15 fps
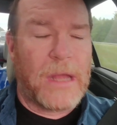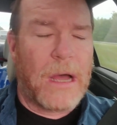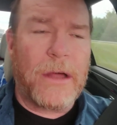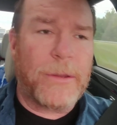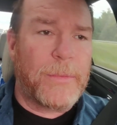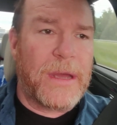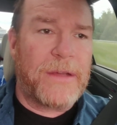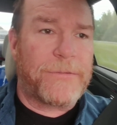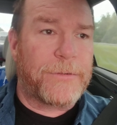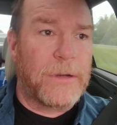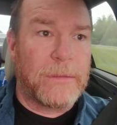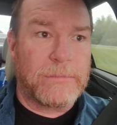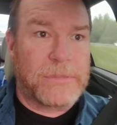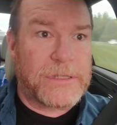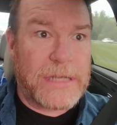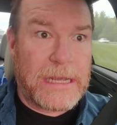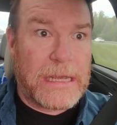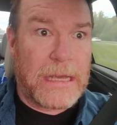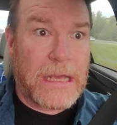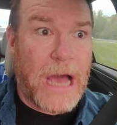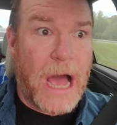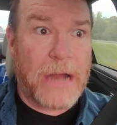all the way from
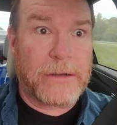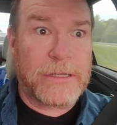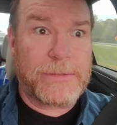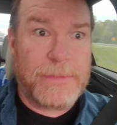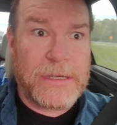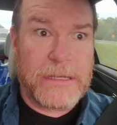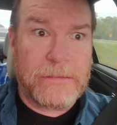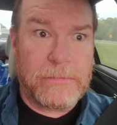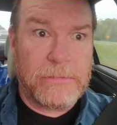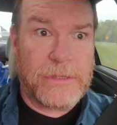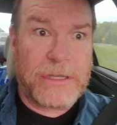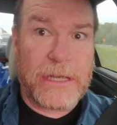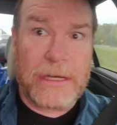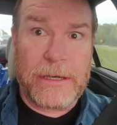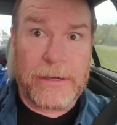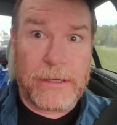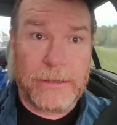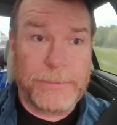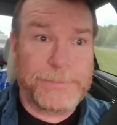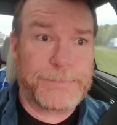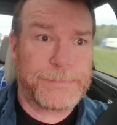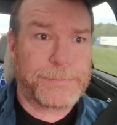say a congressman,
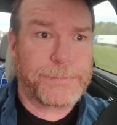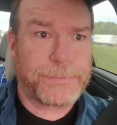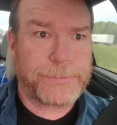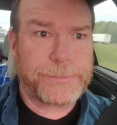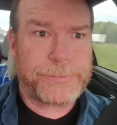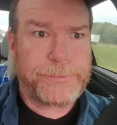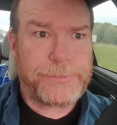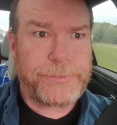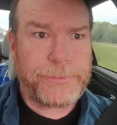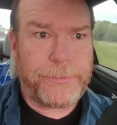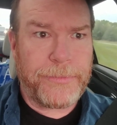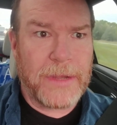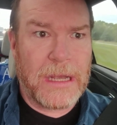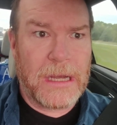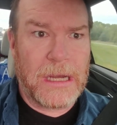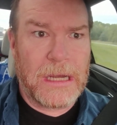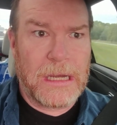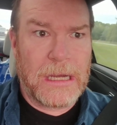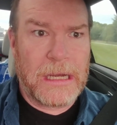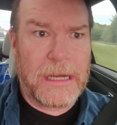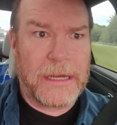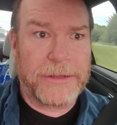senator,
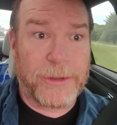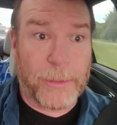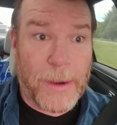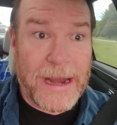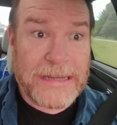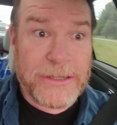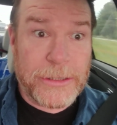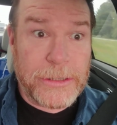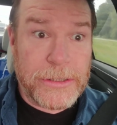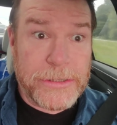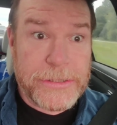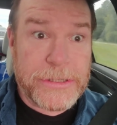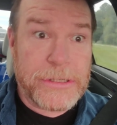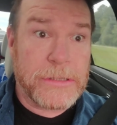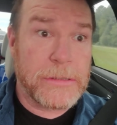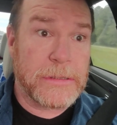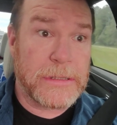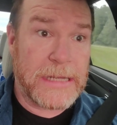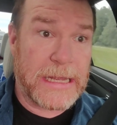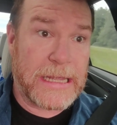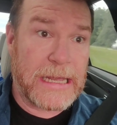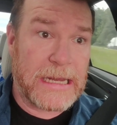uh, directors,
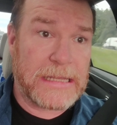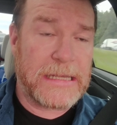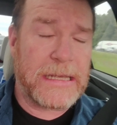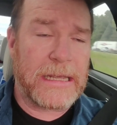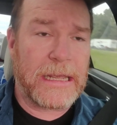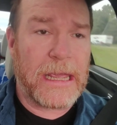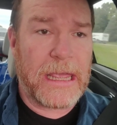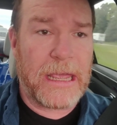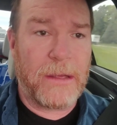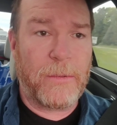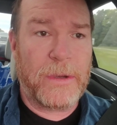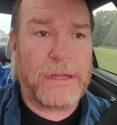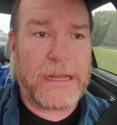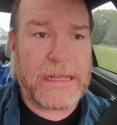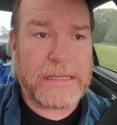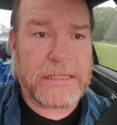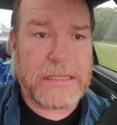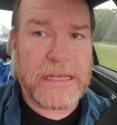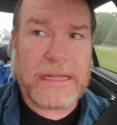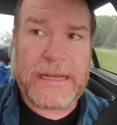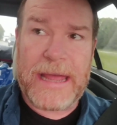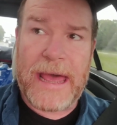that kind of thing. And when they
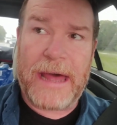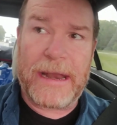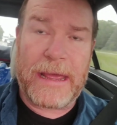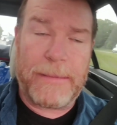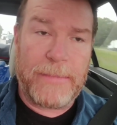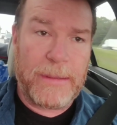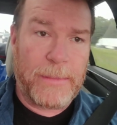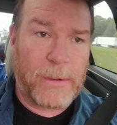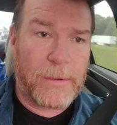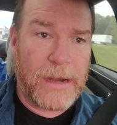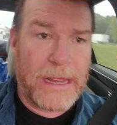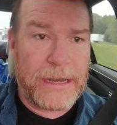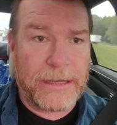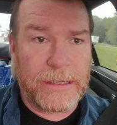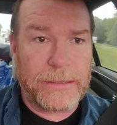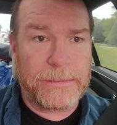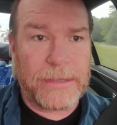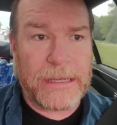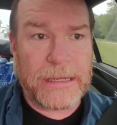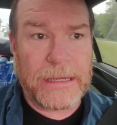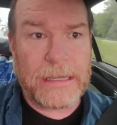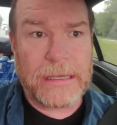send out a memorandum,
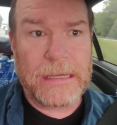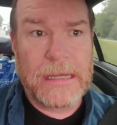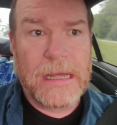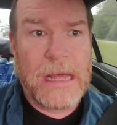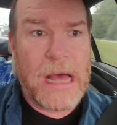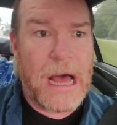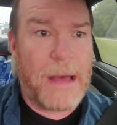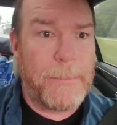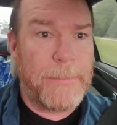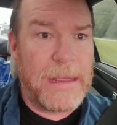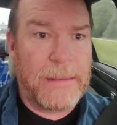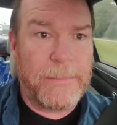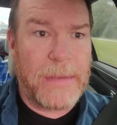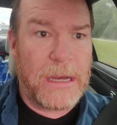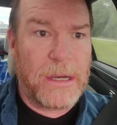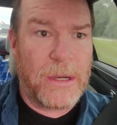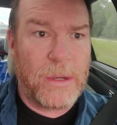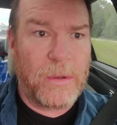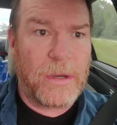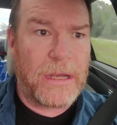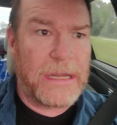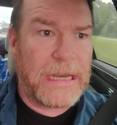uh, a
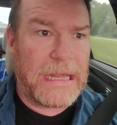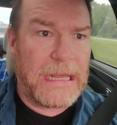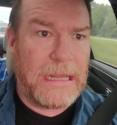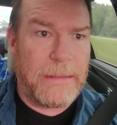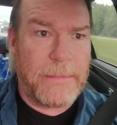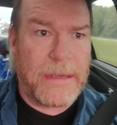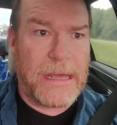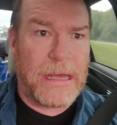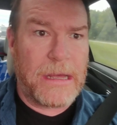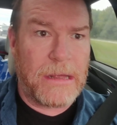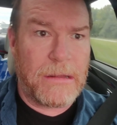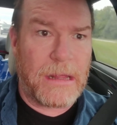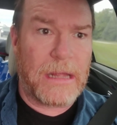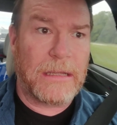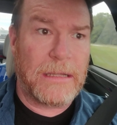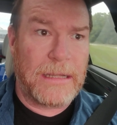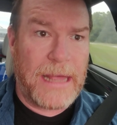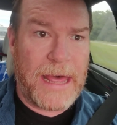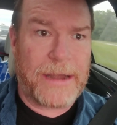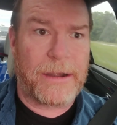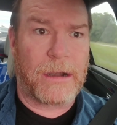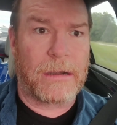memo, an email, a
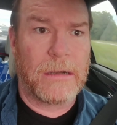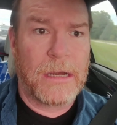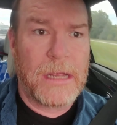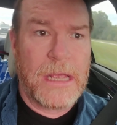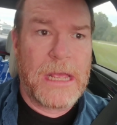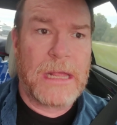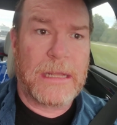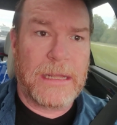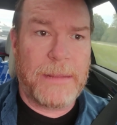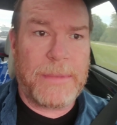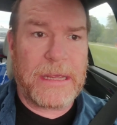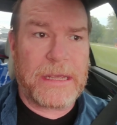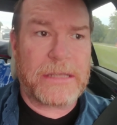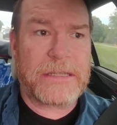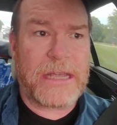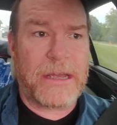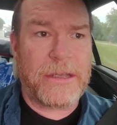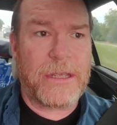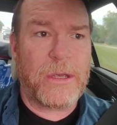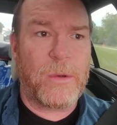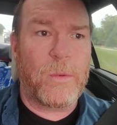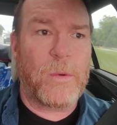letter, let me
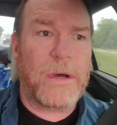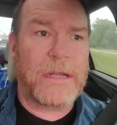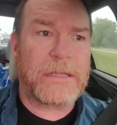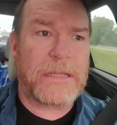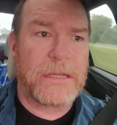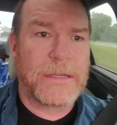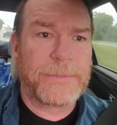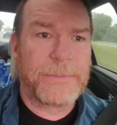tell you what